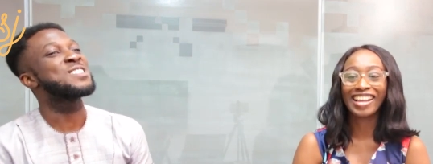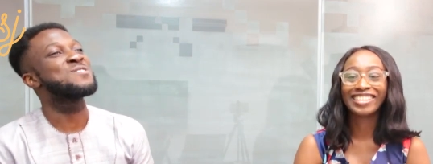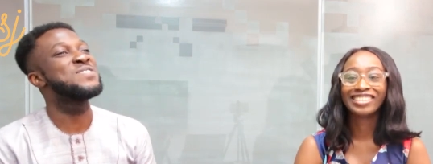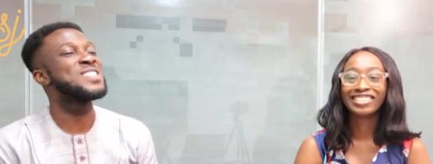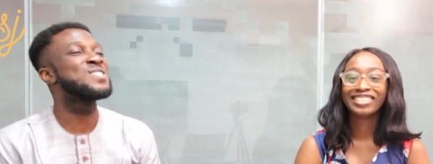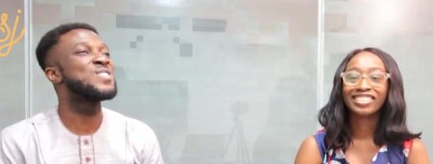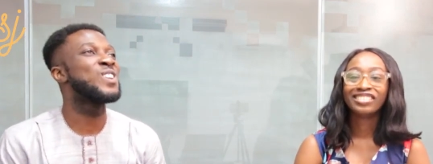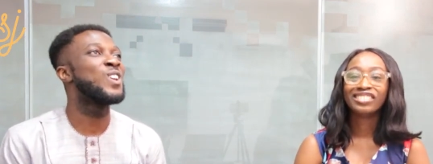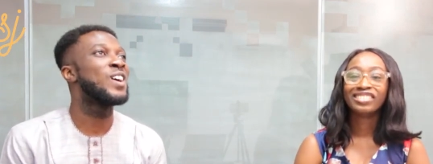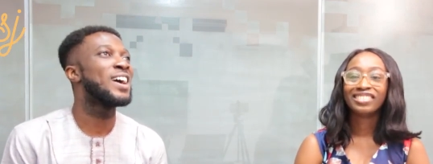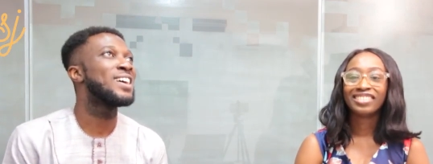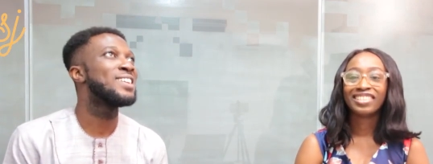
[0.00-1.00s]
Speaker 1: could be a good
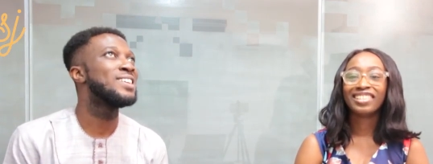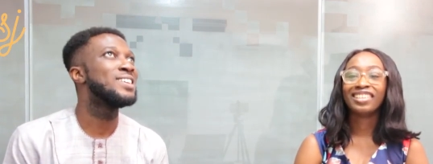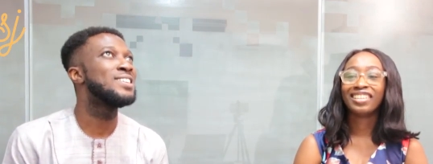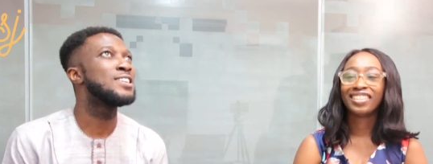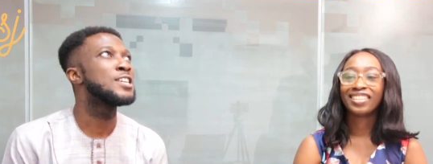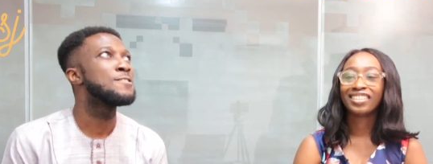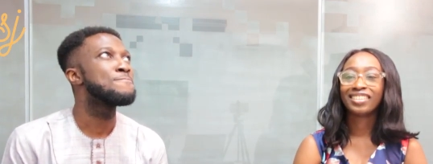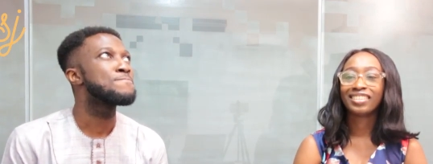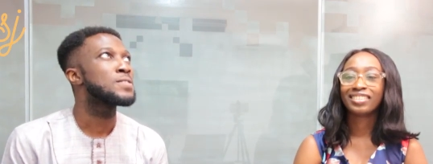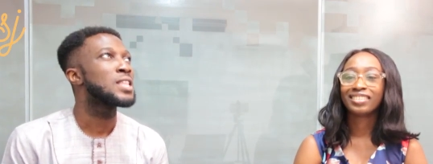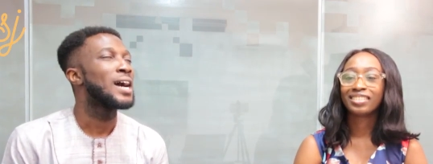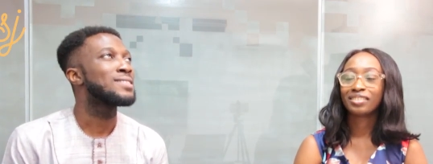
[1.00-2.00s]
lawyer. And then
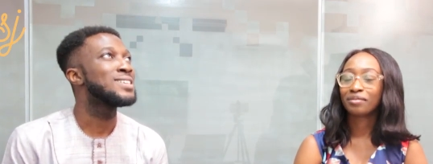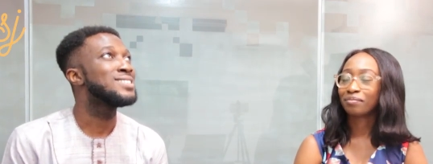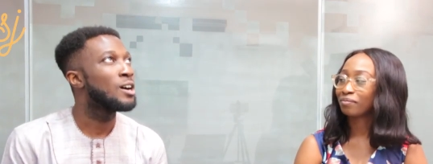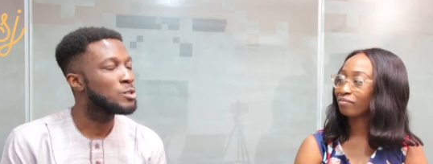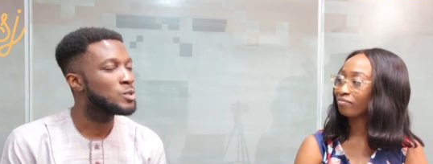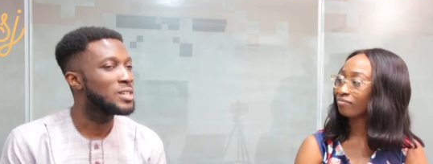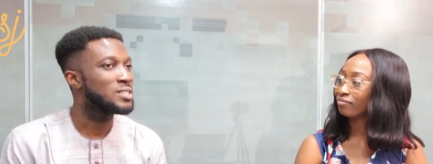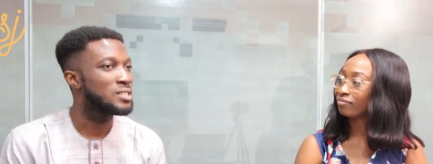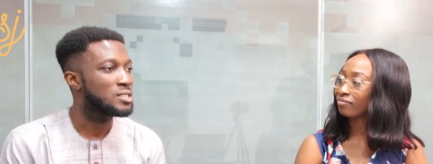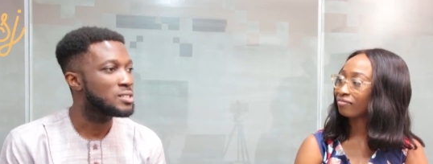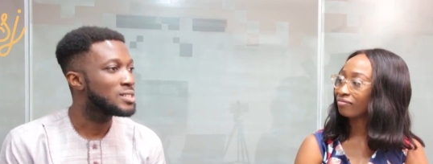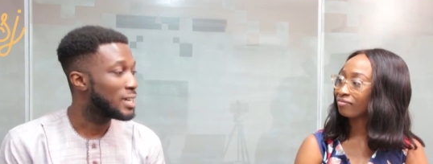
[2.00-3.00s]
I think down to
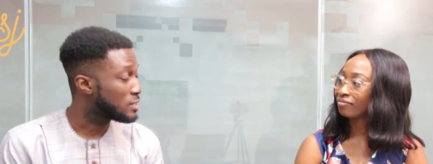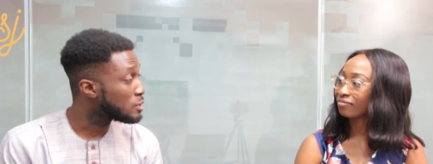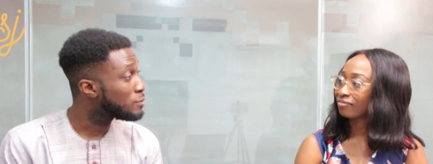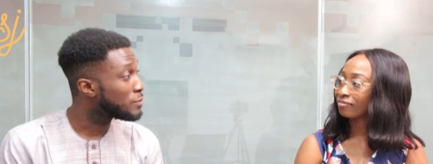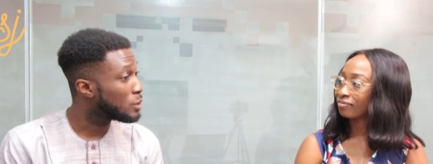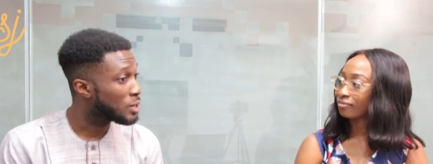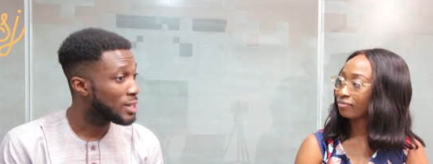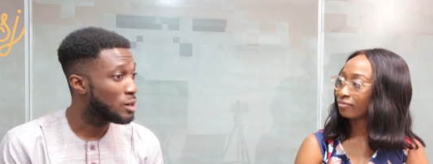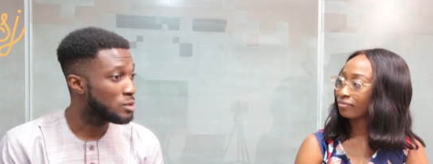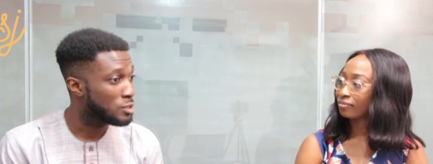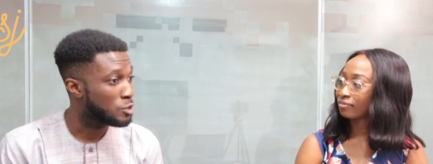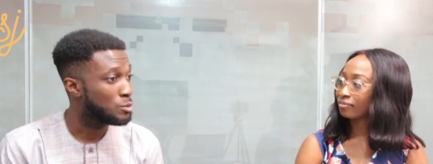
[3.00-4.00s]
SS3, I still felt like I
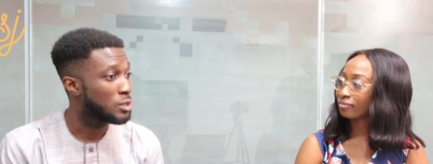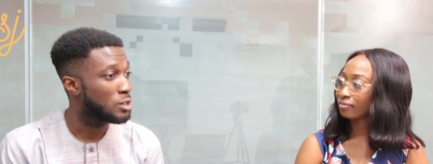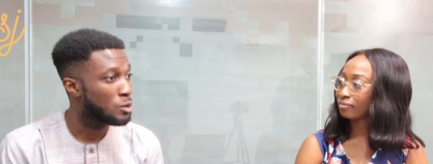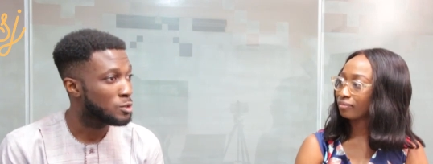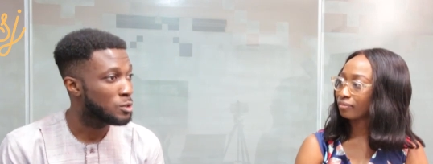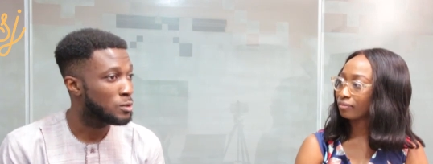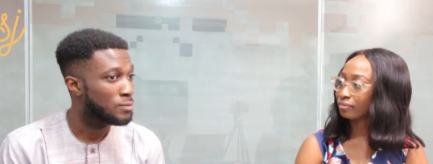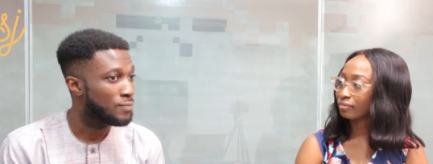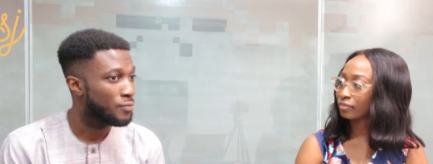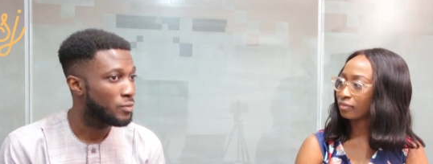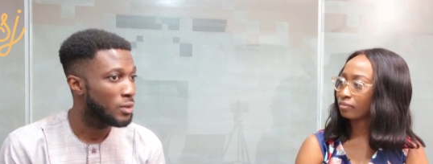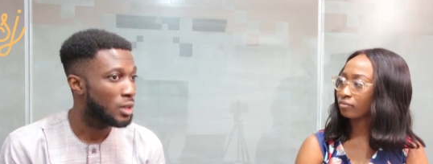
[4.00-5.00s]
wanted to be a doctor.
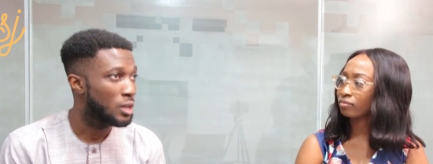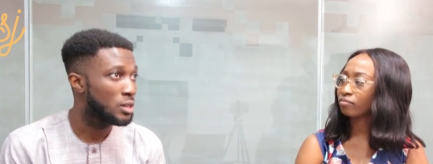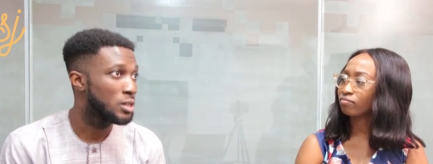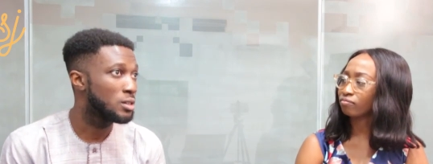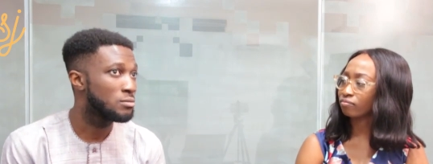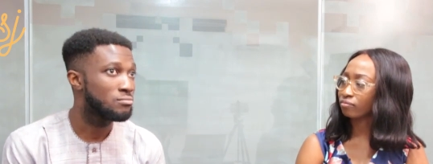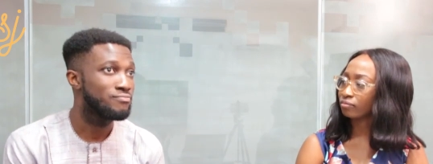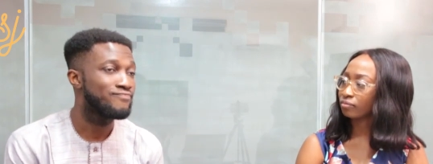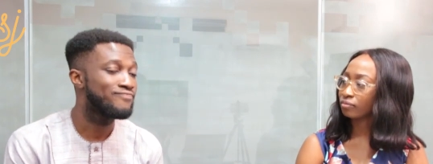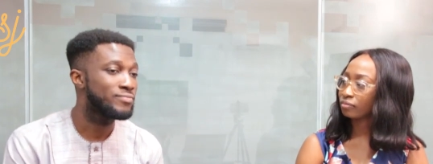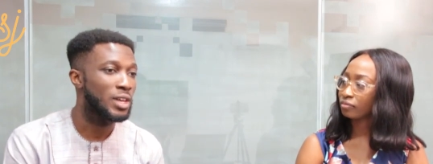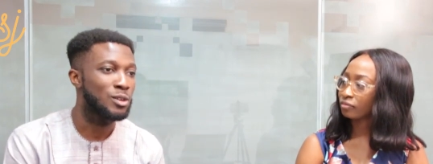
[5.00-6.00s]
Speaker 2: I
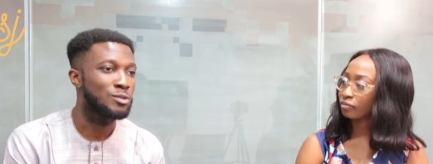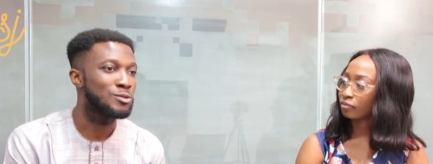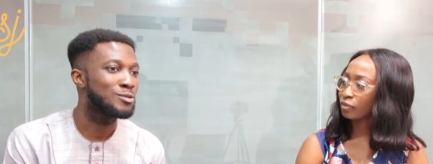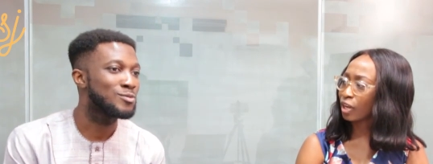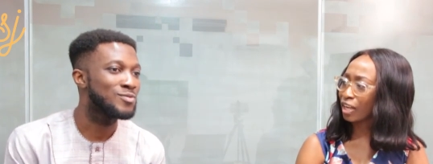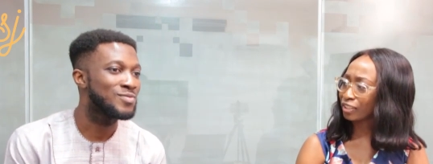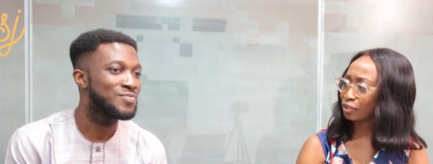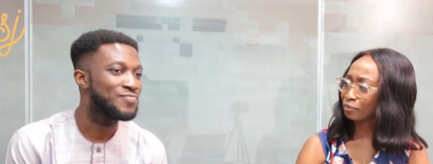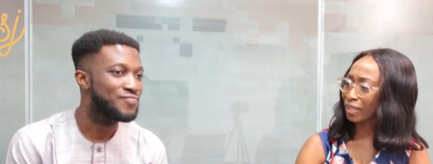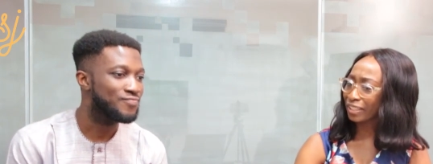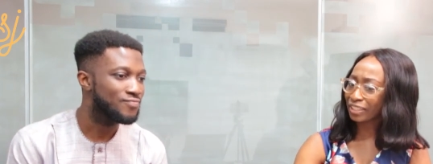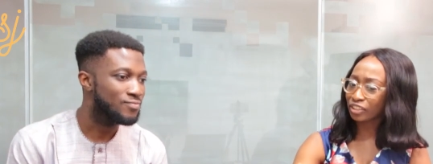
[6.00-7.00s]
don't know. But how do
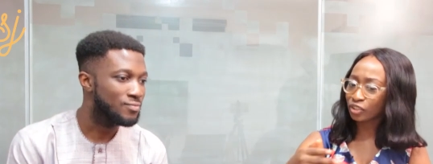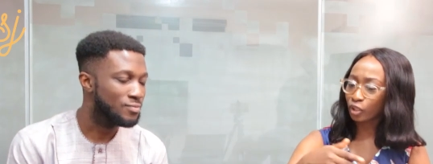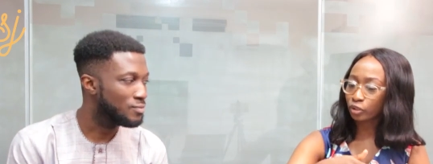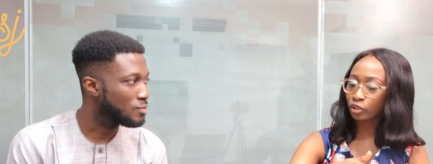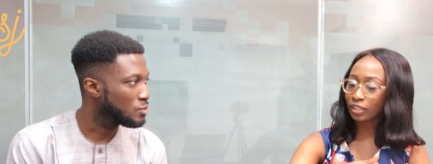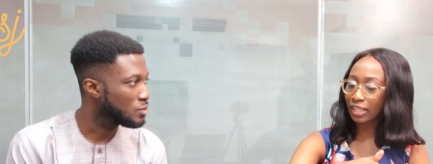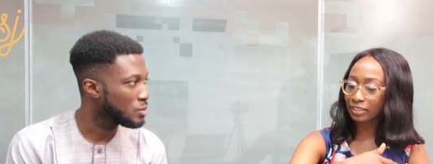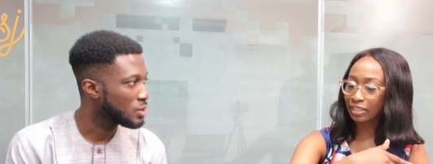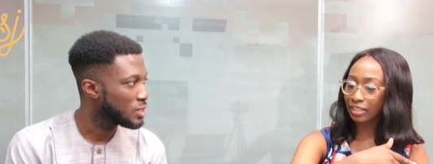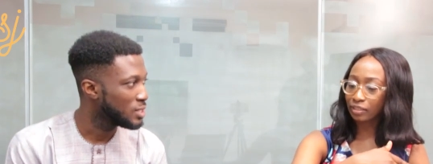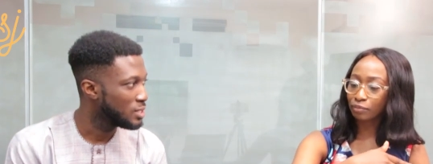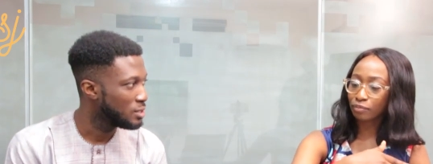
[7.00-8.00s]
you manage doctor? That's
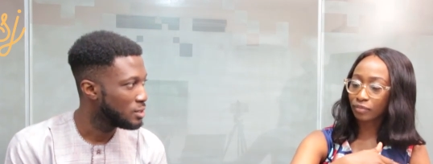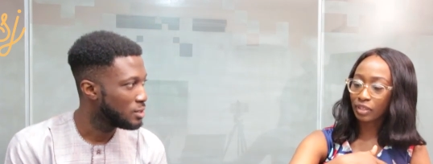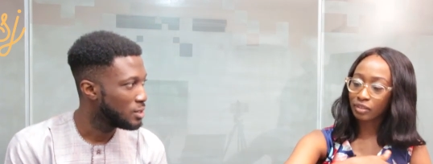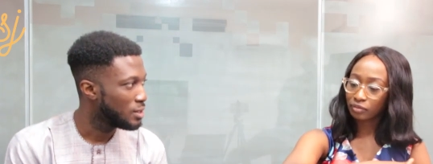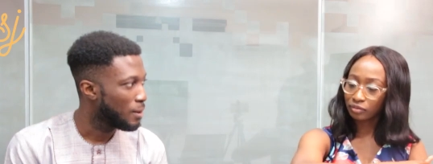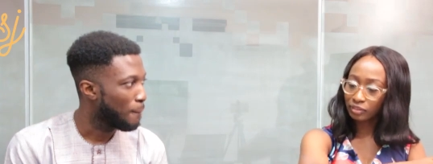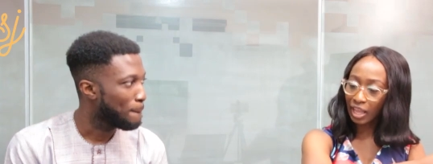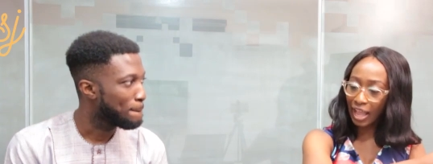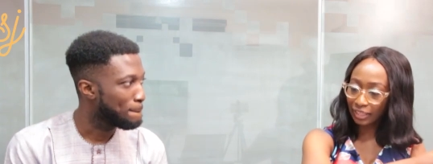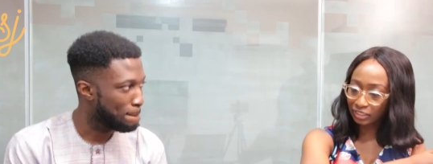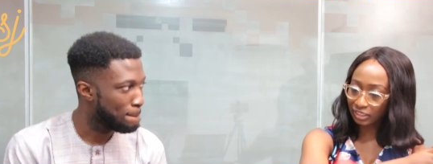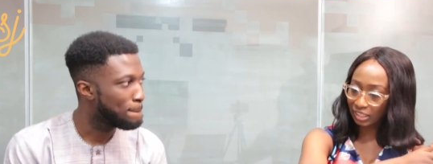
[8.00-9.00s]
like
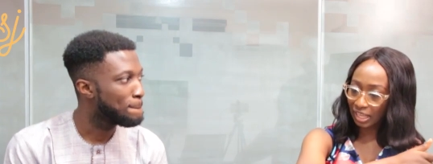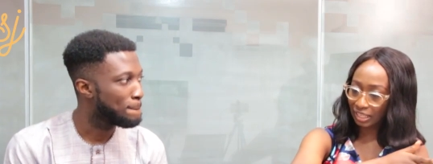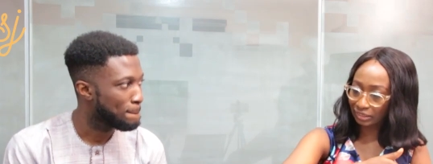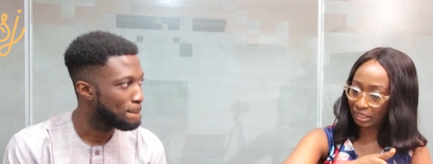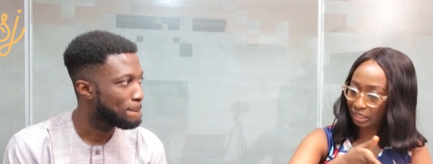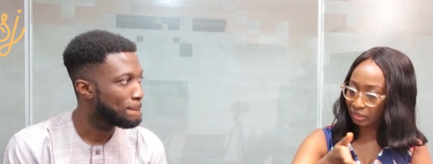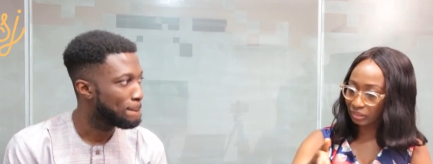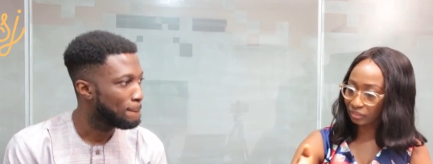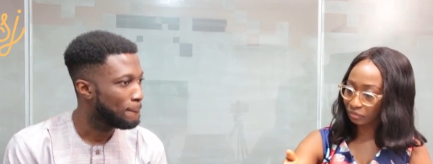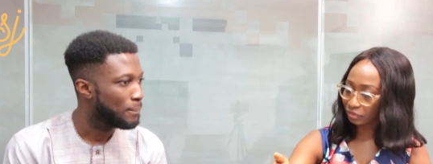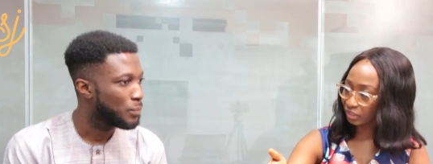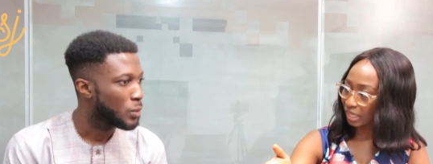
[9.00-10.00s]
arts class and
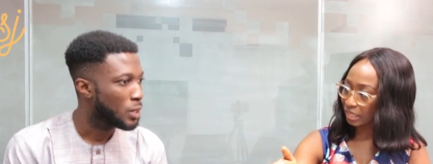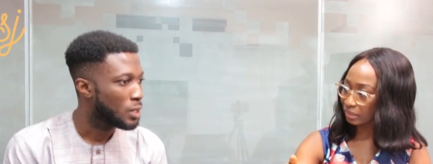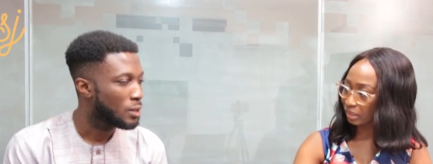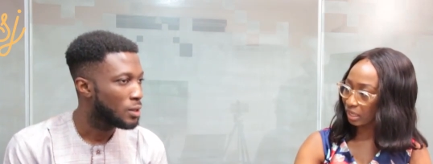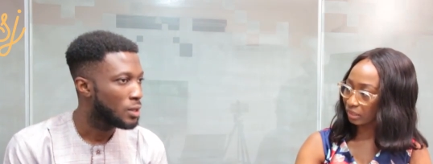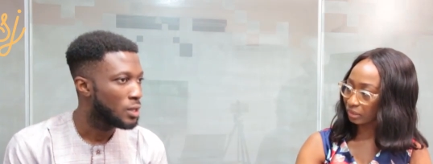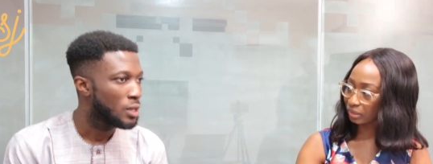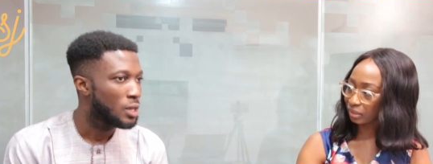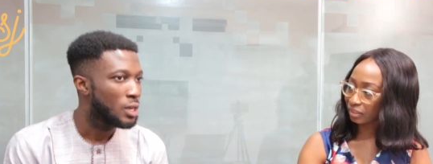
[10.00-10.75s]
science class.